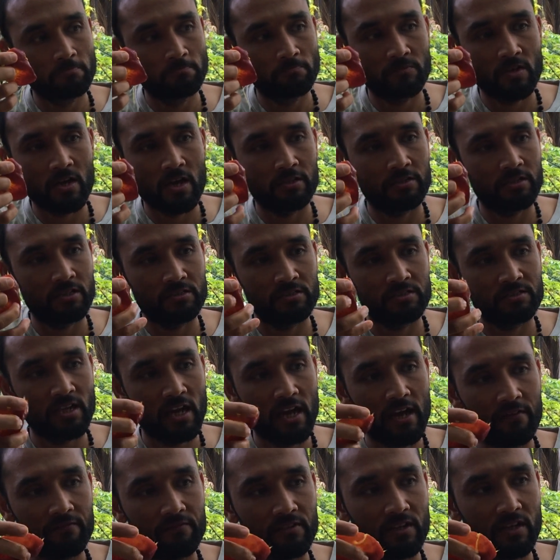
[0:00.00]
yeah it doesn't
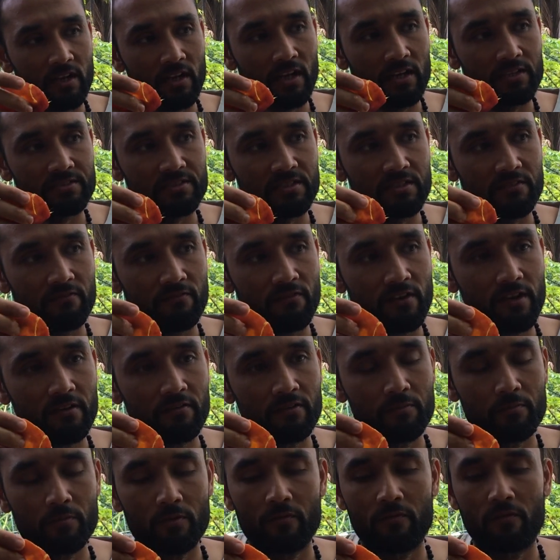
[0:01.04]
have the classic
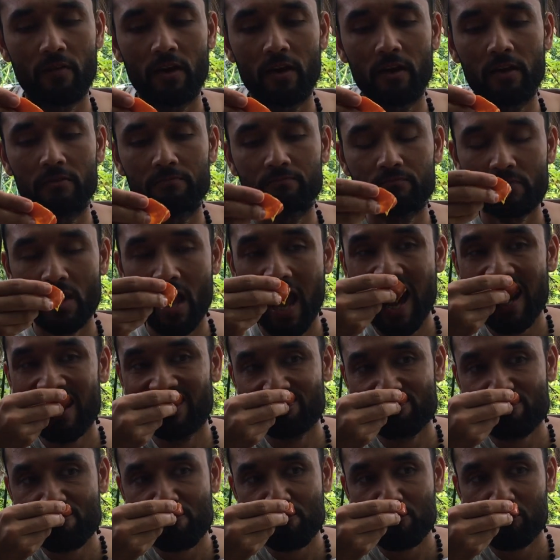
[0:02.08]
flavor profile
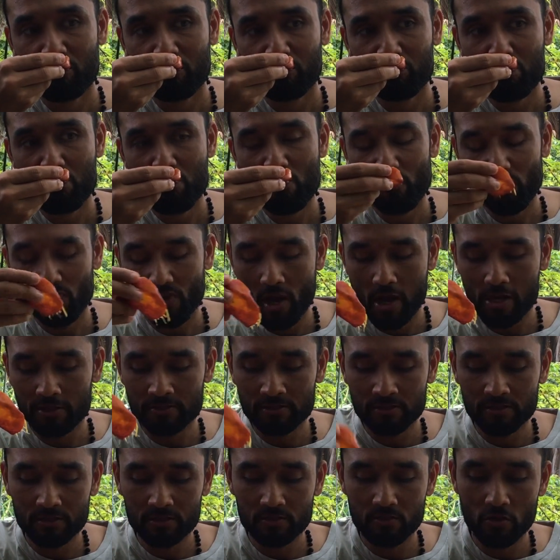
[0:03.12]
i
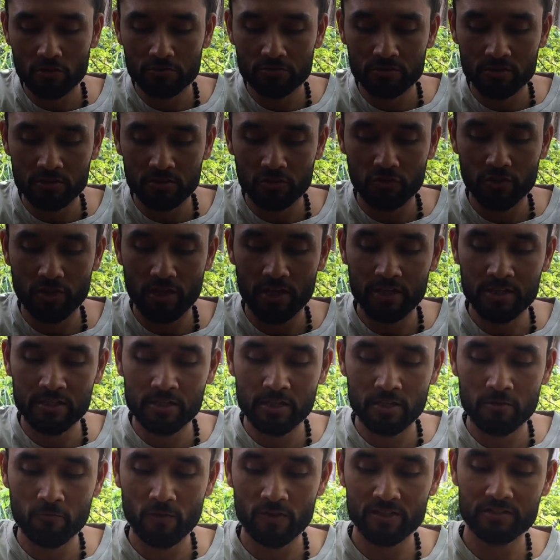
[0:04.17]
think it goes into the
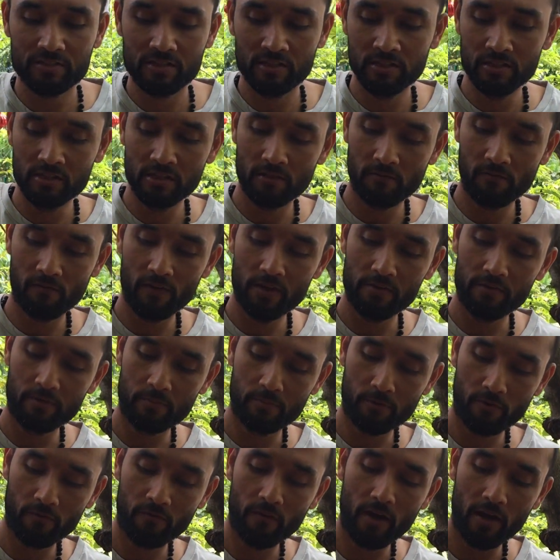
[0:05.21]
indian west indian flavor
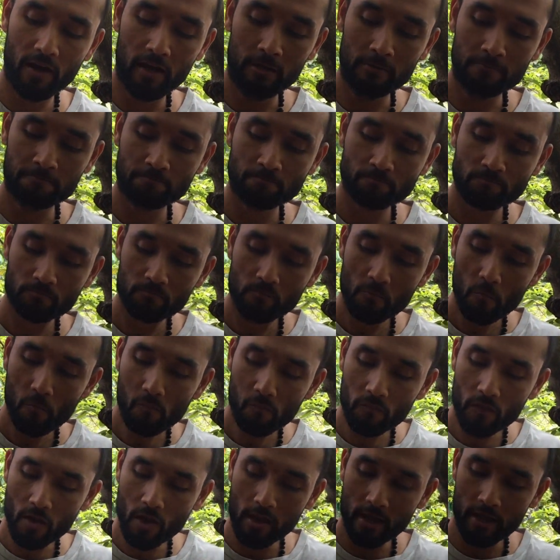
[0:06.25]
profile
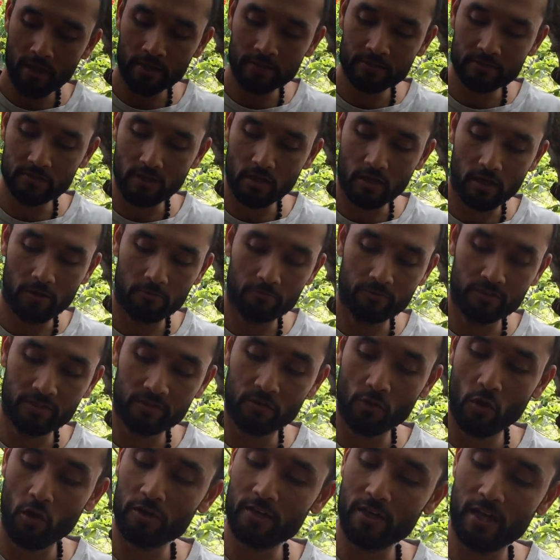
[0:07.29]
and uh, with
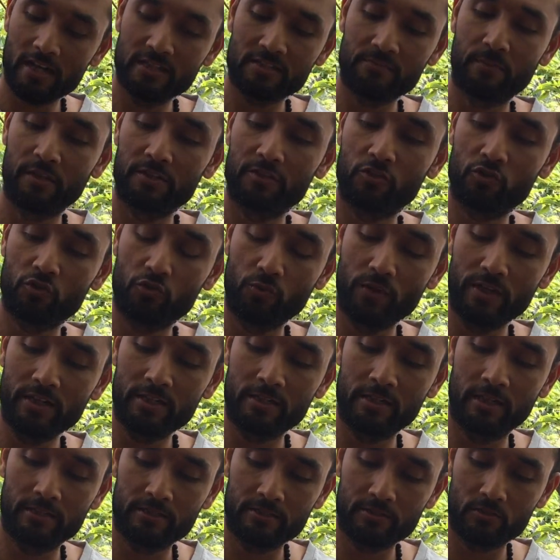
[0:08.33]
not as much
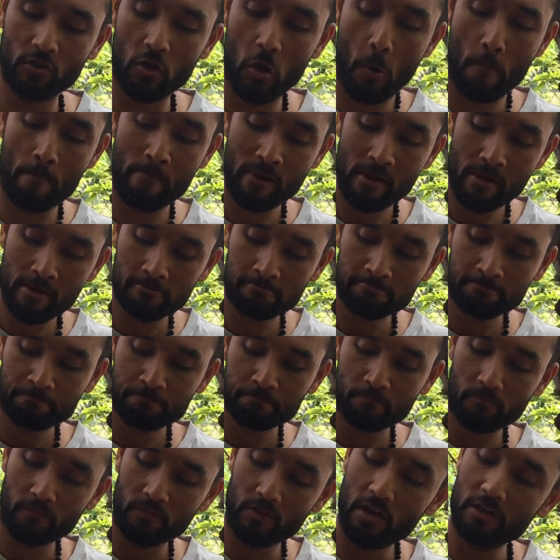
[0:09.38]
sweetness so
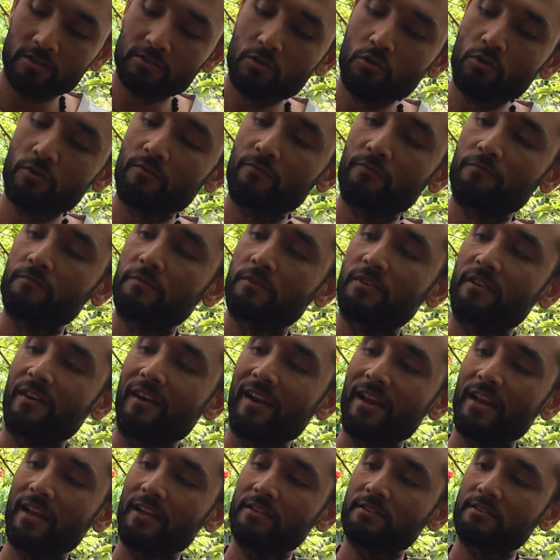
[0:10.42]
does look
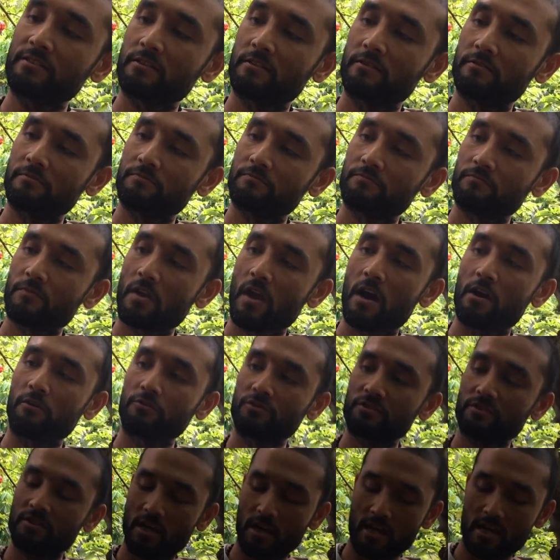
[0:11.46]
great
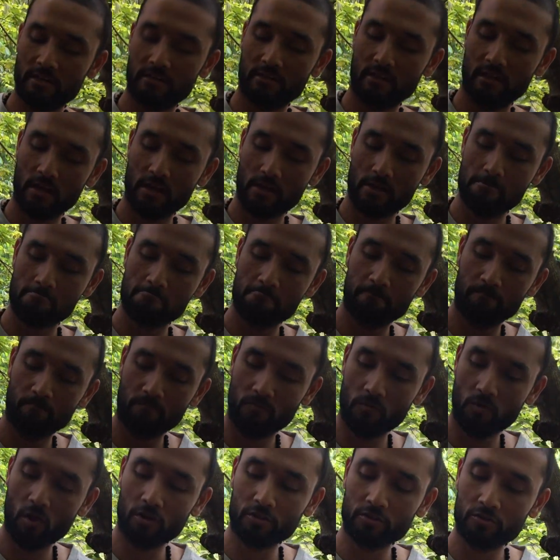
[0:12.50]
outside
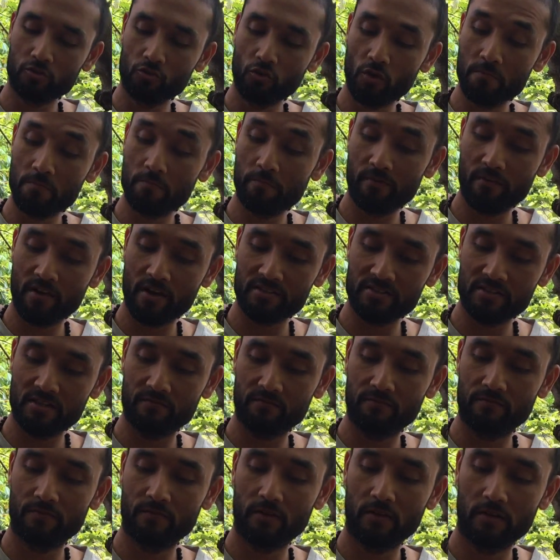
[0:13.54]
not so
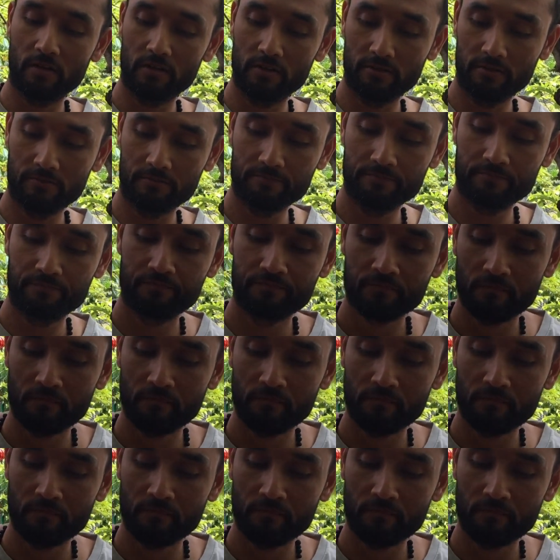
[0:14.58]
impressive um,